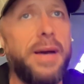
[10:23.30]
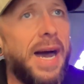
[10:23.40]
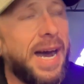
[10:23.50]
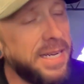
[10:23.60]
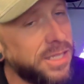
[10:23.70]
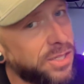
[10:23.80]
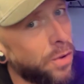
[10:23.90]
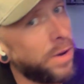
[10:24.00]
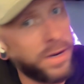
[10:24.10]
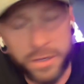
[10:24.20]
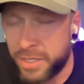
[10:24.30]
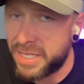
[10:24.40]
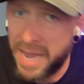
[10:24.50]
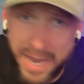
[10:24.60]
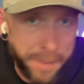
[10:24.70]
I just don't
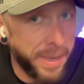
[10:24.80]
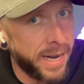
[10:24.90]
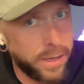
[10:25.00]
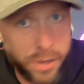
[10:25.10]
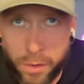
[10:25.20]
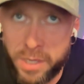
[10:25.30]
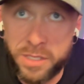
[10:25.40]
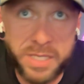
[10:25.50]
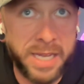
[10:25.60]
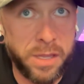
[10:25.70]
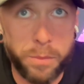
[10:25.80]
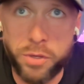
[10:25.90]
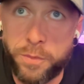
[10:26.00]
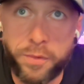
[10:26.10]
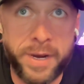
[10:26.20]
understand, man. I don't understand the
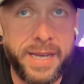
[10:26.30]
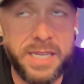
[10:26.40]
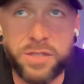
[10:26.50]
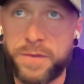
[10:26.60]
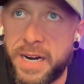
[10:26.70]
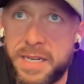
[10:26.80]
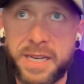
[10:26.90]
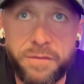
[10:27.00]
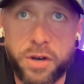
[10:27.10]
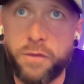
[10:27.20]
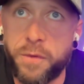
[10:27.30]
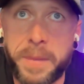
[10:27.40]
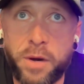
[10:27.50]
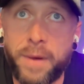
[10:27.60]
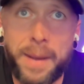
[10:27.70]
blueprint. It's very difficult for me
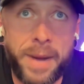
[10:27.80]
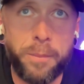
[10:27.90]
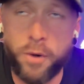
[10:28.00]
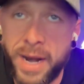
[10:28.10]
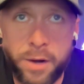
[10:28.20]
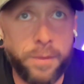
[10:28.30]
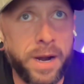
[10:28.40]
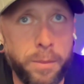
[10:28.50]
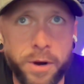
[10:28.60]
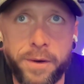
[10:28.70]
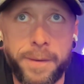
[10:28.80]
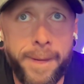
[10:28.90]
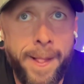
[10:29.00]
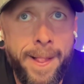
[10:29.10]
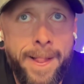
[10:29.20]
to wrap my brain around, bro.
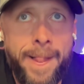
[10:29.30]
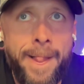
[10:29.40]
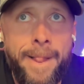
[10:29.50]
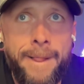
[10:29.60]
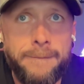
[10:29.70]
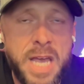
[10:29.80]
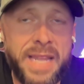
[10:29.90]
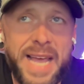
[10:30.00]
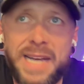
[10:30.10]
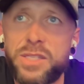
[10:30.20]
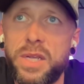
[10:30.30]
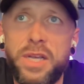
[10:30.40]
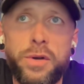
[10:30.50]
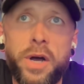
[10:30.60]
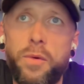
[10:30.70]
And that's,
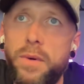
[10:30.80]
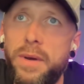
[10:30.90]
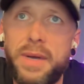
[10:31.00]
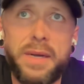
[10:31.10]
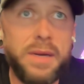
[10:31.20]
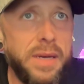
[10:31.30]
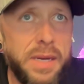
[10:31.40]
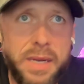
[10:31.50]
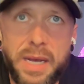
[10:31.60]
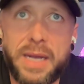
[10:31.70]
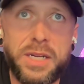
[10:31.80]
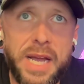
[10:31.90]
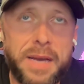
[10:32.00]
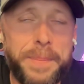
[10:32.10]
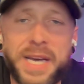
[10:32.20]
you know,
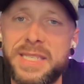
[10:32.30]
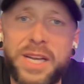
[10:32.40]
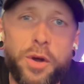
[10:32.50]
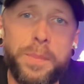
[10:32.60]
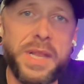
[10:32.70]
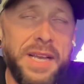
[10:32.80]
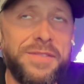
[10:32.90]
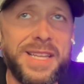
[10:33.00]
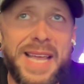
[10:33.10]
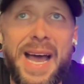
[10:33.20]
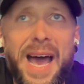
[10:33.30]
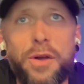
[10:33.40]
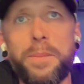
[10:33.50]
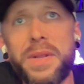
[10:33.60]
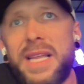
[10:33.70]
because I don't believe I
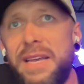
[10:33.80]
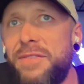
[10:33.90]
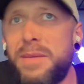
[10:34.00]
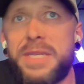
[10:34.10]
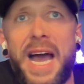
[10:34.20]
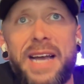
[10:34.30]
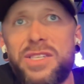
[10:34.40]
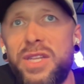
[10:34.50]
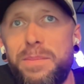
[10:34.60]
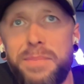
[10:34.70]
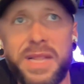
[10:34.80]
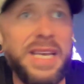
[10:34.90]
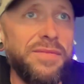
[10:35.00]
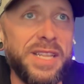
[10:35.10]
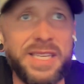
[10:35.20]
don't believe him to actually
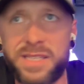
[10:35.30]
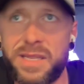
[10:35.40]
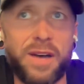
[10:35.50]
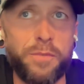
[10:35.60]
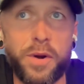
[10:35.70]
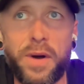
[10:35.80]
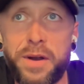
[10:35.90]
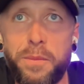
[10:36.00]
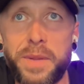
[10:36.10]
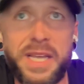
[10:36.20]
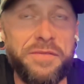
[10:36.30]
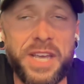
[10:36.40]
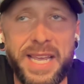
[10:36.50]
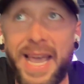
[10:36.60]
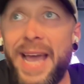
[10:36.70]
believe in this stuff, bro. I don't believe that
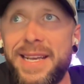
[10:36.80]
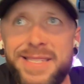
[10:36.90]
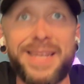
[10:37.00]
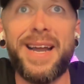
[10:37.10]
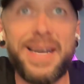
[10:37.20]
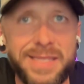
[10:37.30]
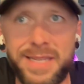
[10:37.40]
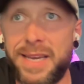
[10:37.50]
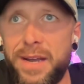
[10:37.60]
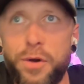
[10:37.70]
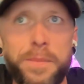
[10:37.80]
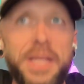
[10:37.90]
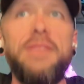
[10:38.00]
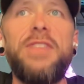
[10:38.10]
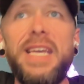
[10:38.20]
Ye is a Nazi. I don't
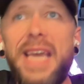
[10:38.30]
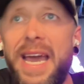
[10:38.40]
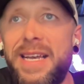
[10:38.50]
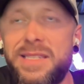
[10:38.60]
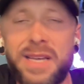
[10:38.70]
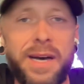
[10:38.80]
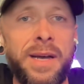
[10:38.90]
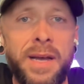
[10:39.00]
believe that Ye is a,